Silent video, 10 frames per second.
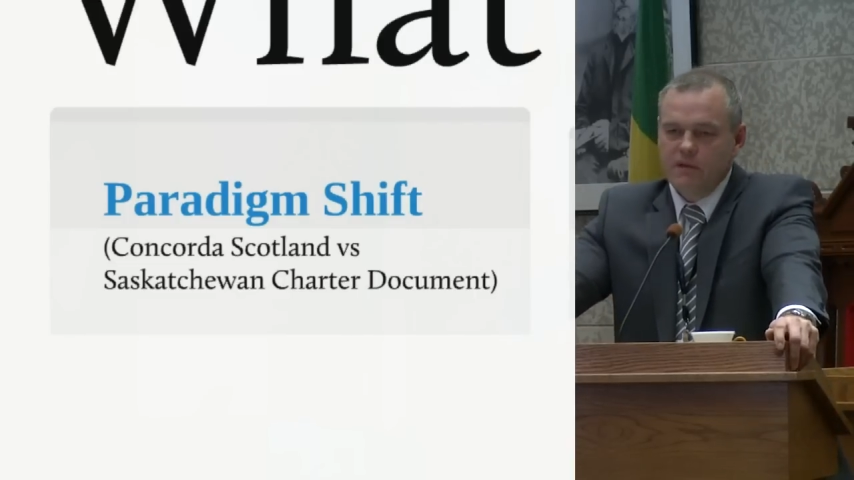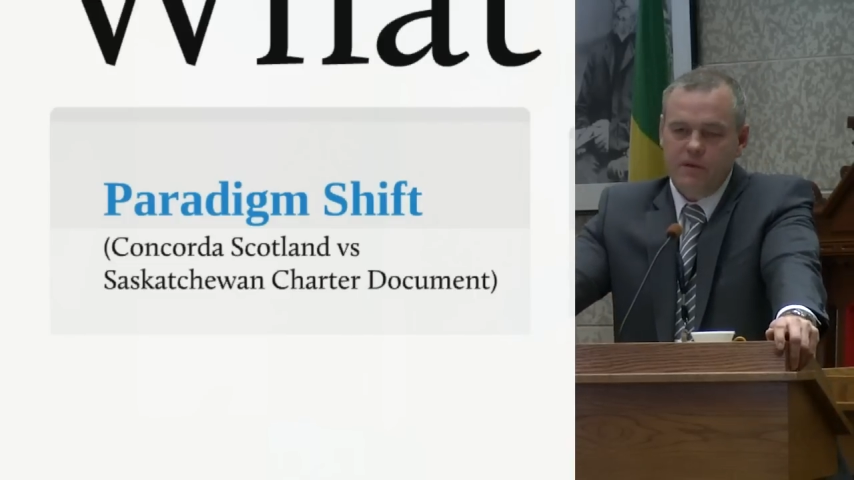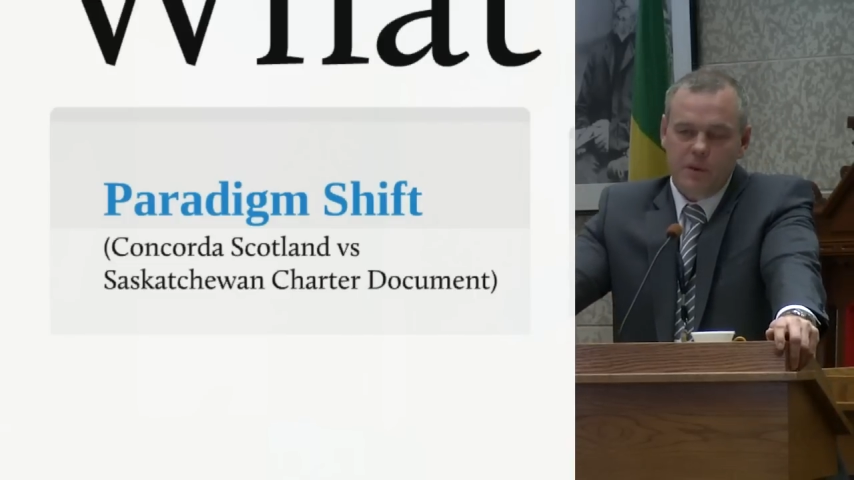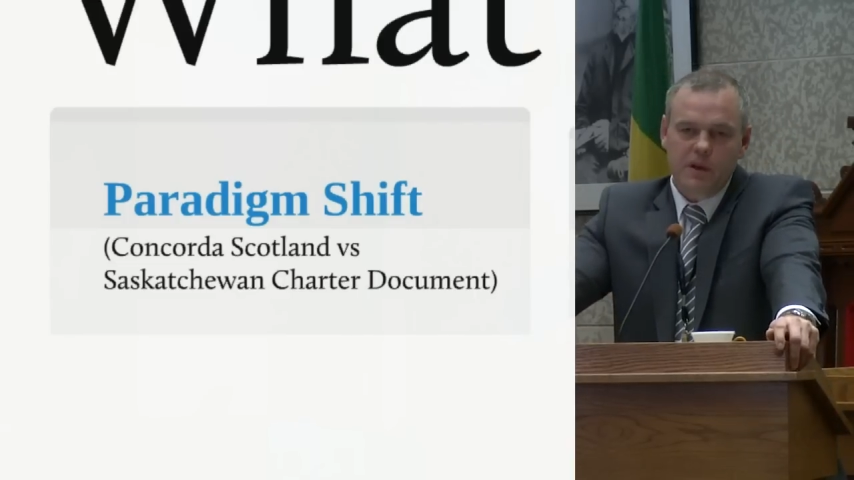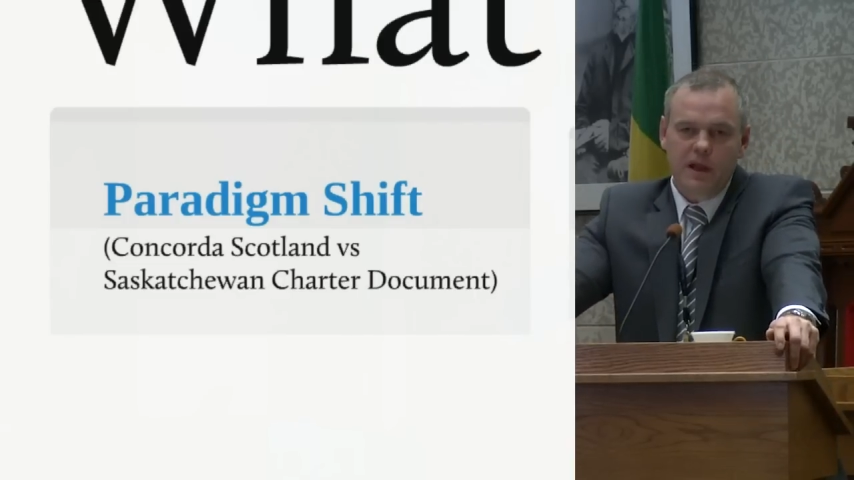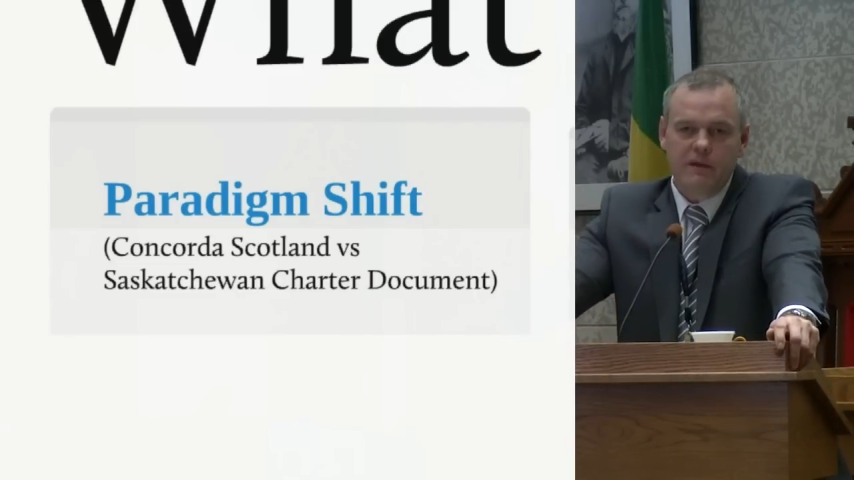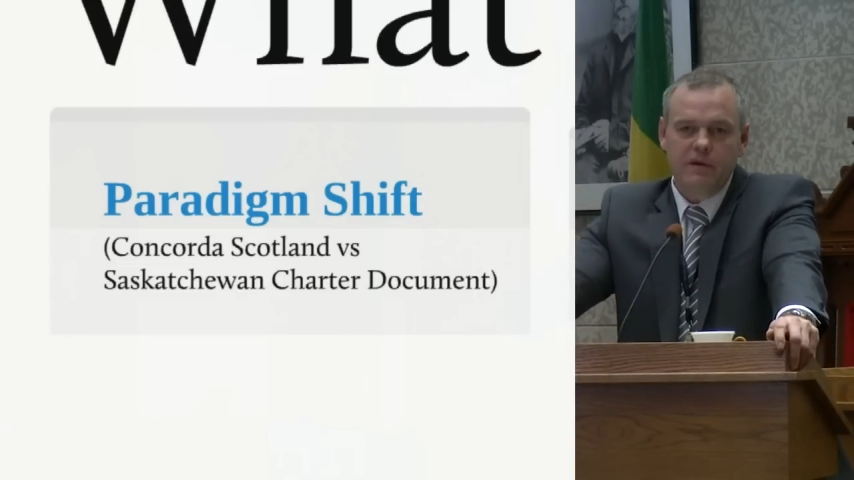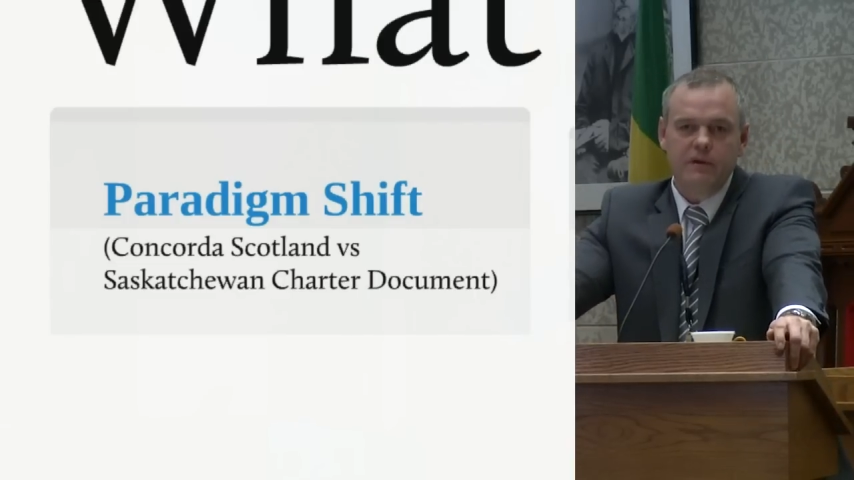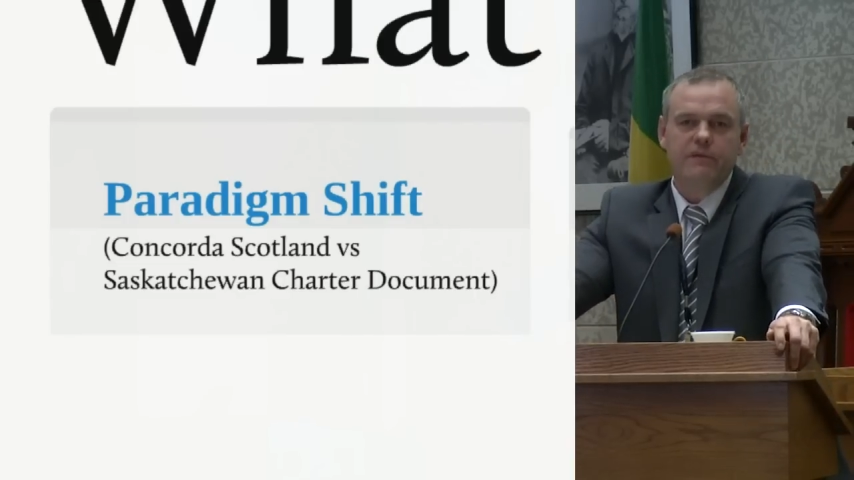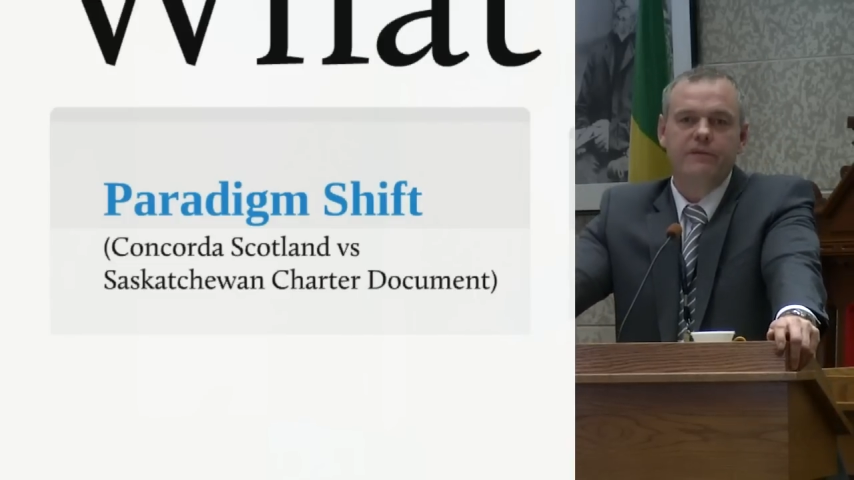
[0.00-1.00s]
from a
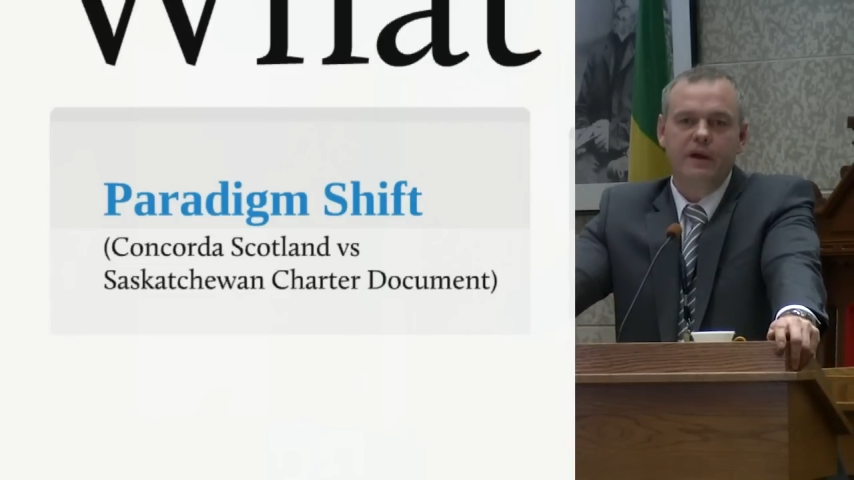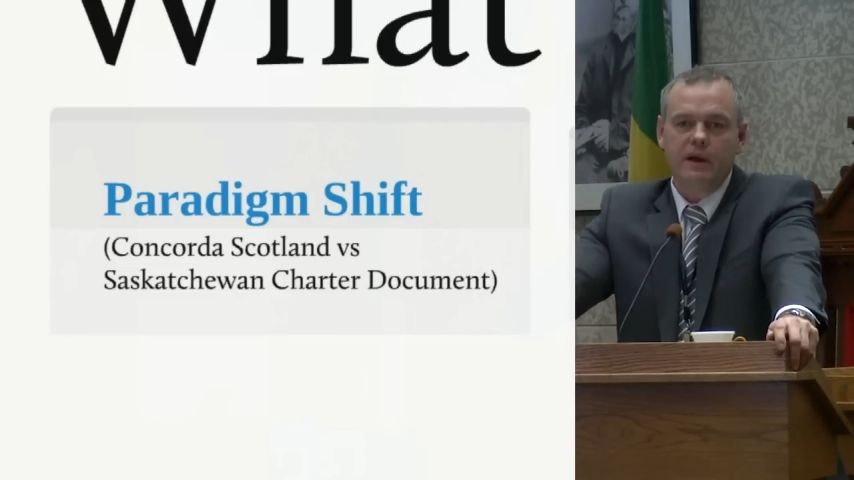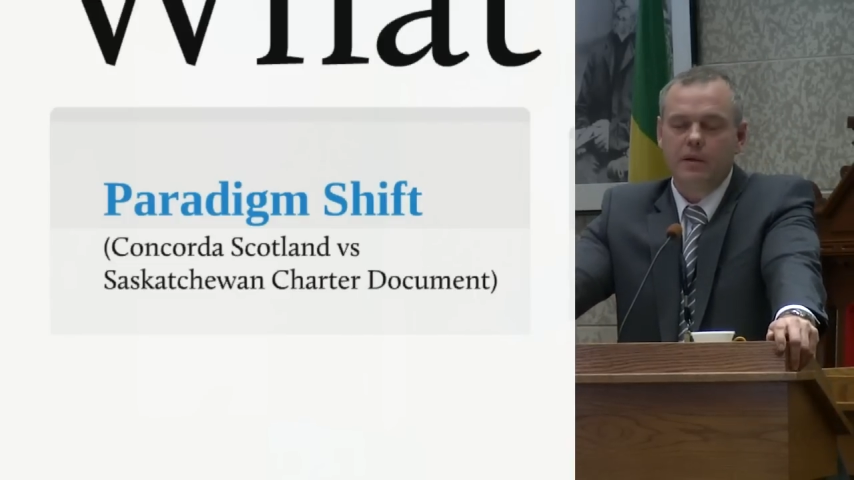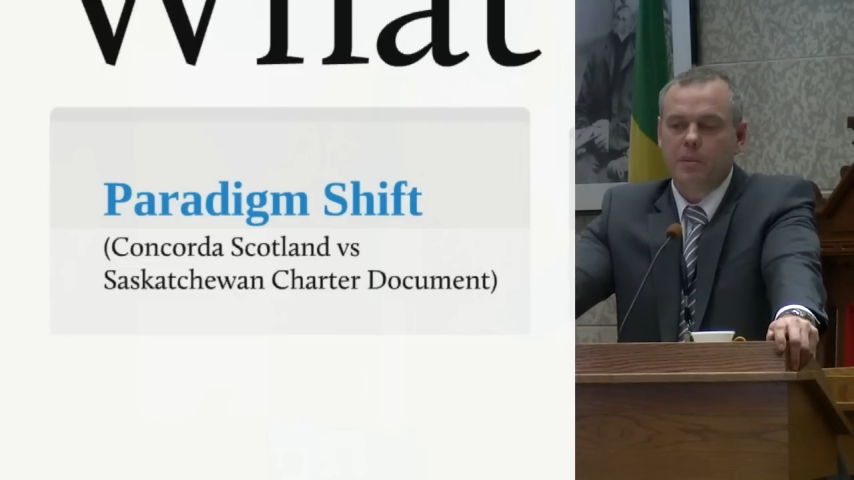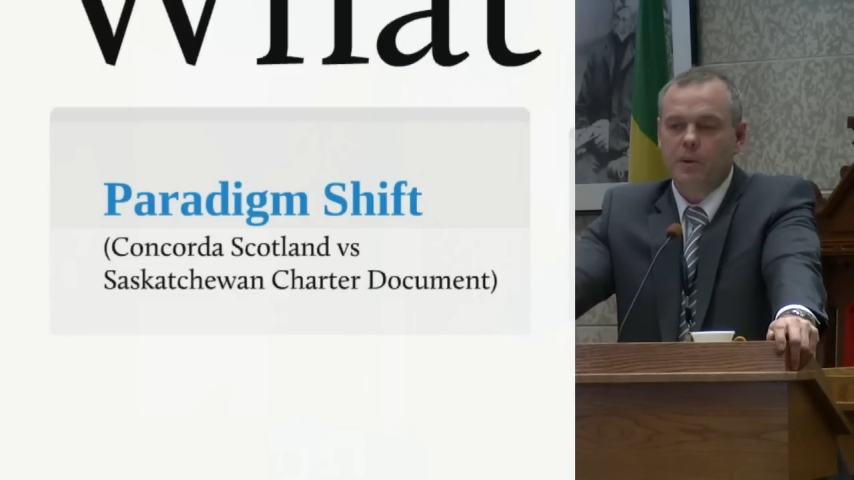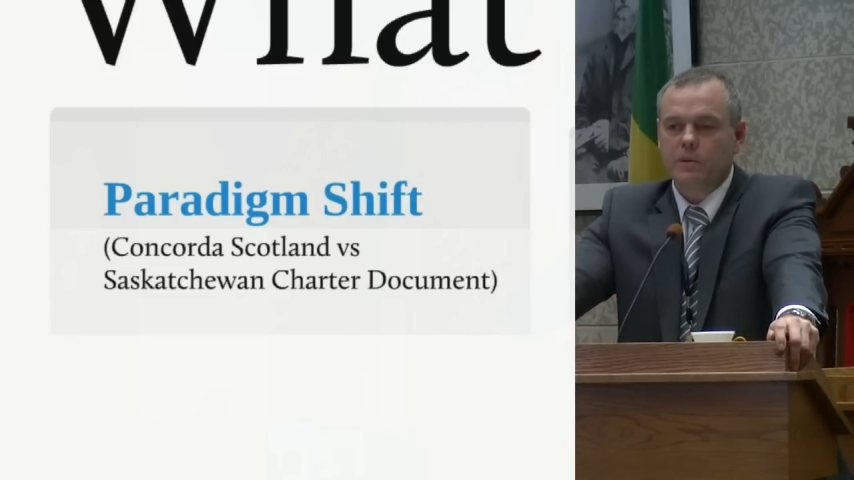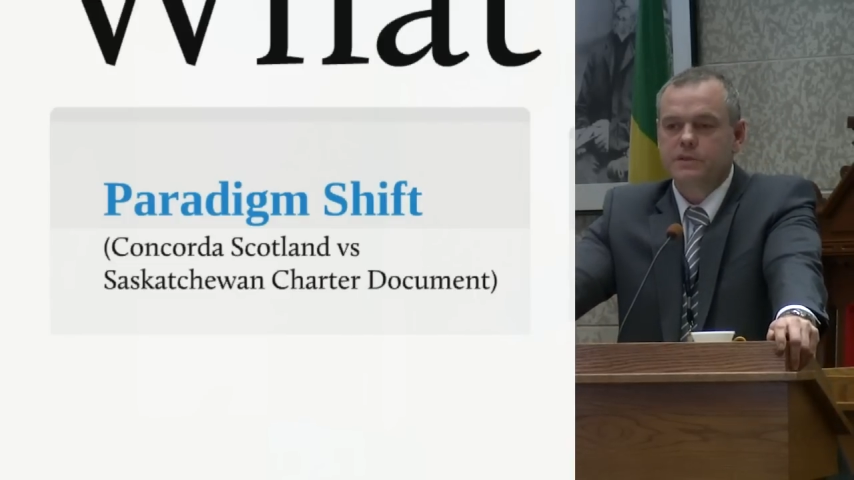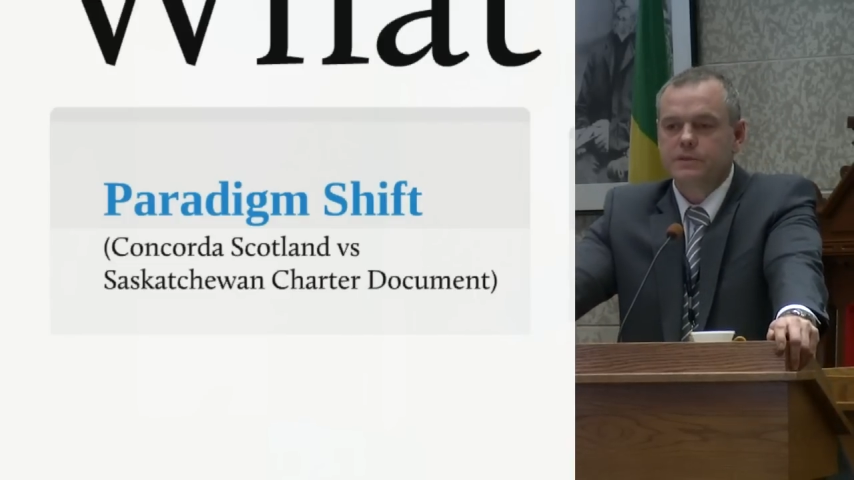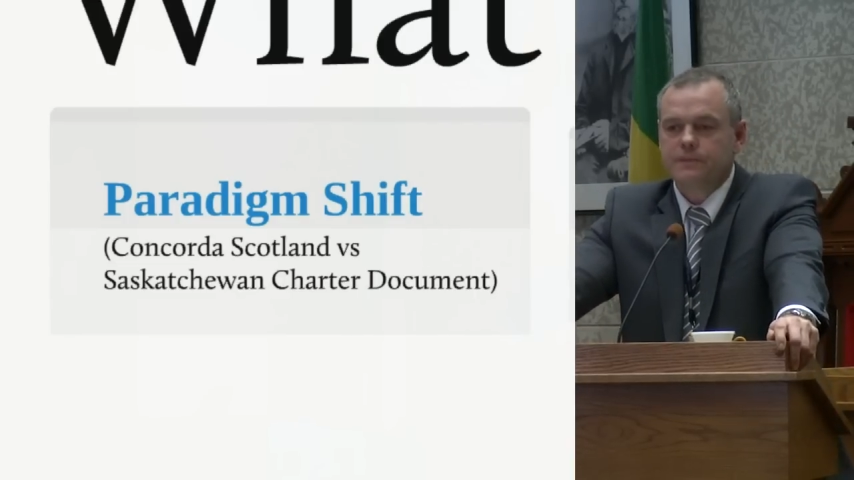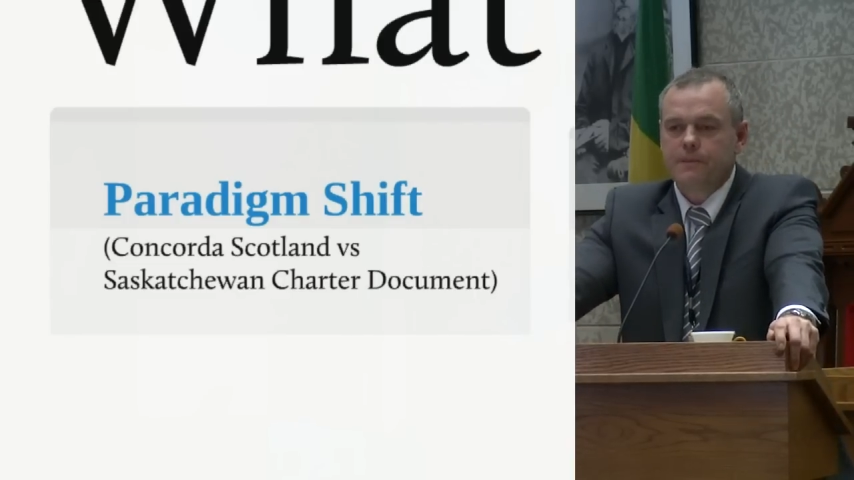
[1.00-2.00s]
collaborative uh,
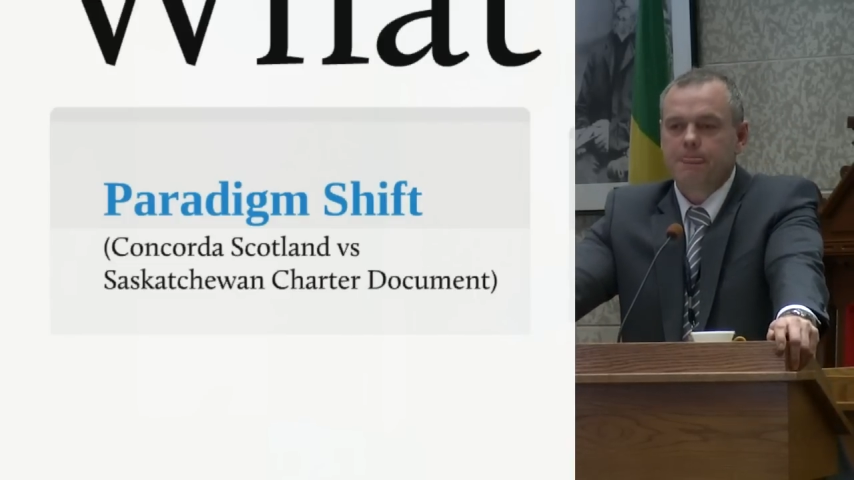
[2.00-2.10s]
approach.